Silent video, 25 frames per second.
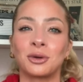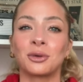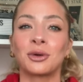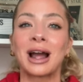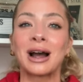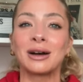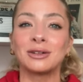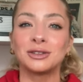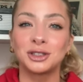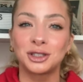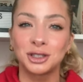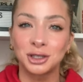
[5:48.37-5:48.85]

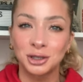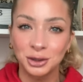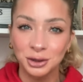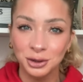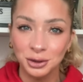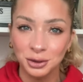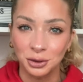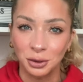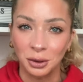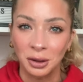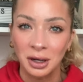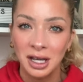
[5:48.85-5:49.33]
round
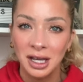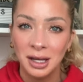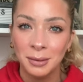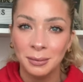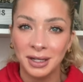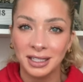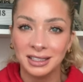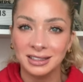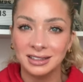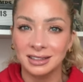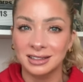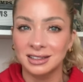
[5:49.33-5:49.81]
two,
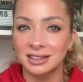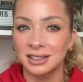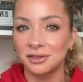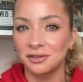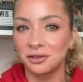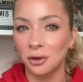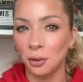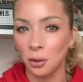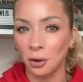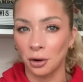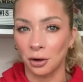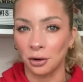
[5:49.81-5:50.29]
pick
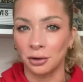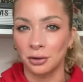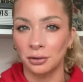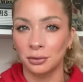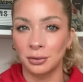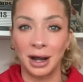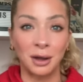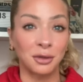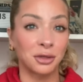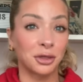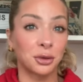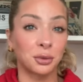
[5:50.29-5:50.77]
64,
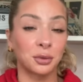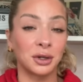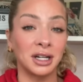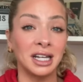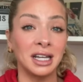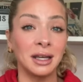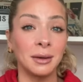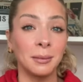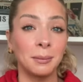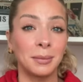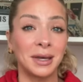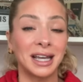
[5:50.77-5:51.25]
round
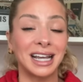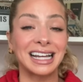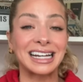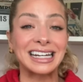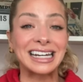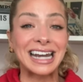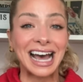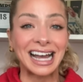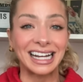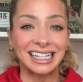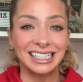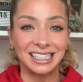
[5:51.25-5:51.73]
three, pick
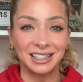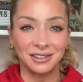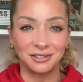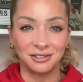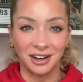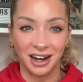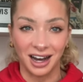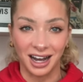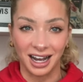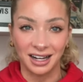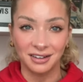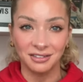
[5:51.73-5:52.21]

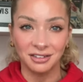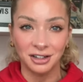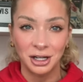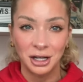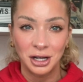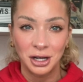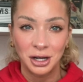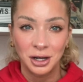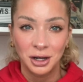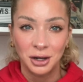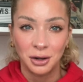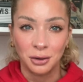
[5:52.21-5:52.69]
95,
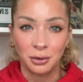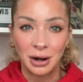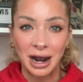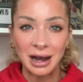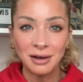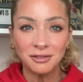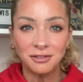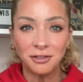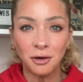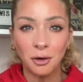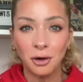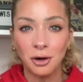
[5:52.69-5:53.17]

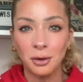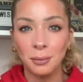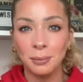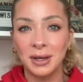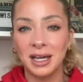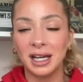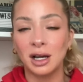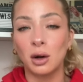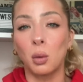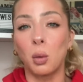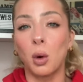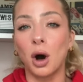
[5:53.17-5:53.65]
Round four,
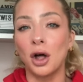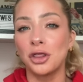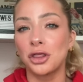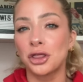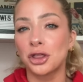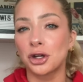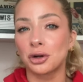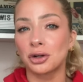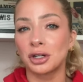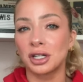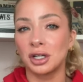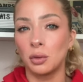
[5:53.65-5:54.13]
pick
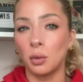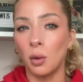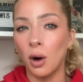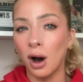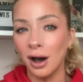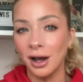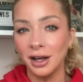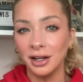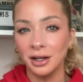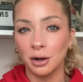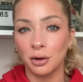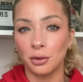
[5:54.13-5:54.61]

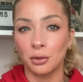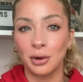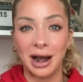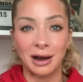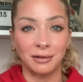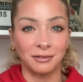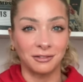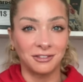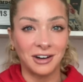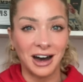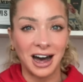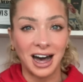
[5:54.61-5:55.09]
131.
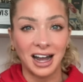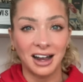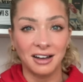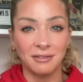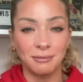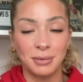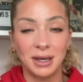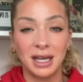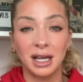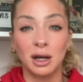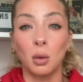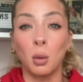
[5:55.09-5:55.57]
Round
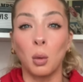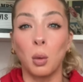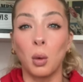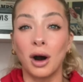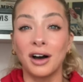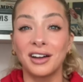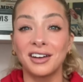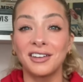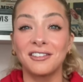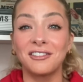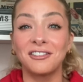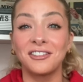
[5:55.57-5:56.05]
five, pick
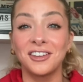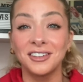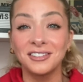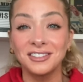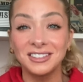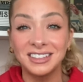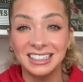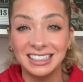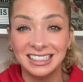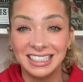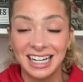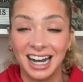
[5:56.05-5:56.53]

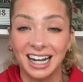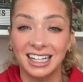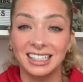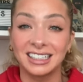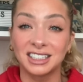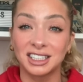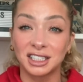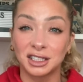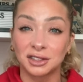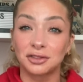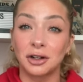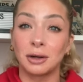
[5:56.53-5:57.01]
159.
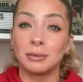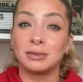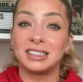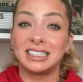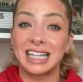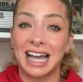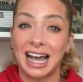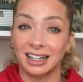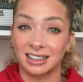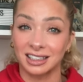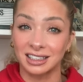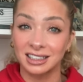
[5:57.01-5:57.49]
This is from
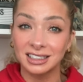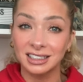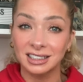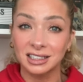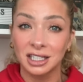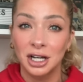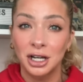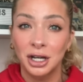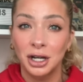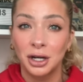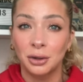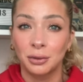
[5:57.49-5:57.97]

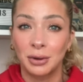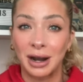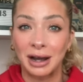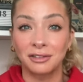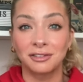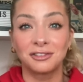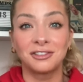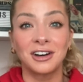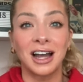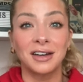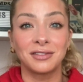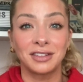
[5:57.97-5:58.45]
Dallas.
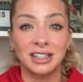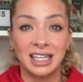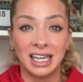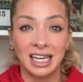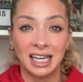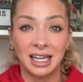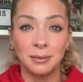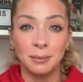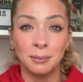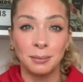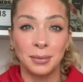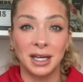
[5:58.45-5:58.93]
Round five
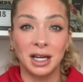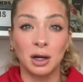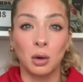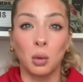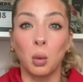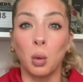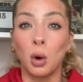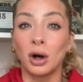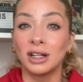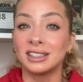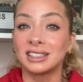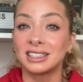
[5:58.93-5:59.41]
again, pick
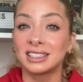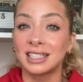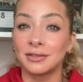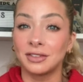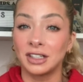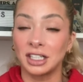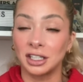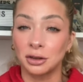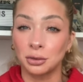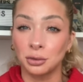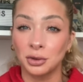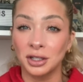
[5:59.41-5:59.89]

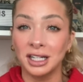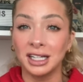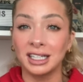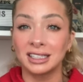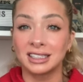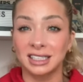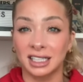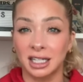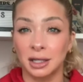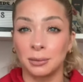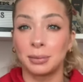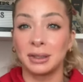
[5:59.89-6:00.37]
173.
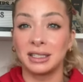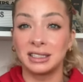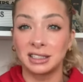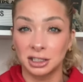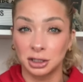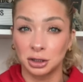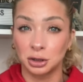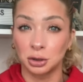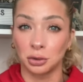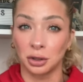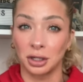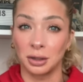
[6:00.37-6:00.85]
It's a
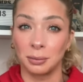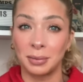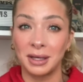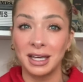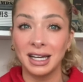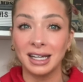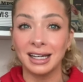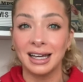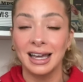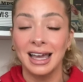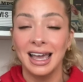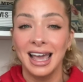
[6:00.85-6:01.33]
compensatory
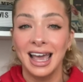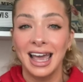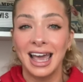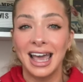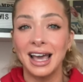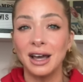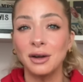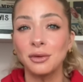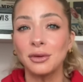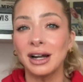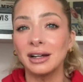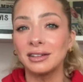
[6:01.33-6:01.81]
pick.
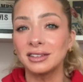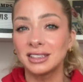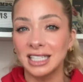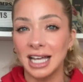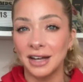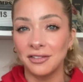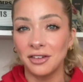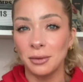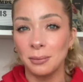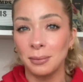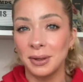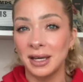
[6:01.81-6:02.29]
And round
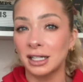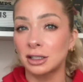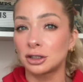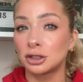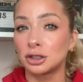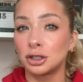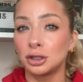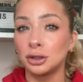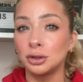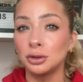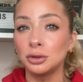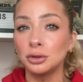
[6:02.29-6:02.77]
seven,
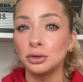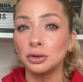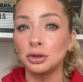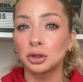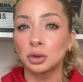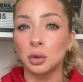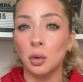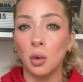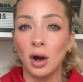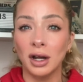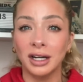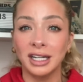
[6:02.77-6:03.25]
pick
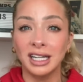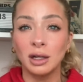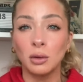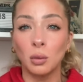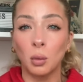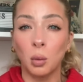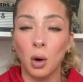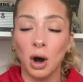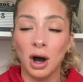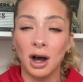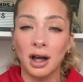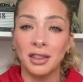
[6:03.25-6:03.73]

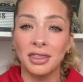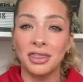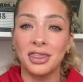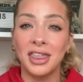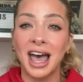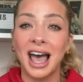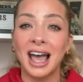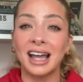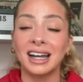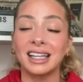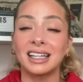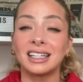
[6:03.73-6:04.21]
221.
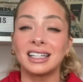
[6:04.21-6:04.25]
That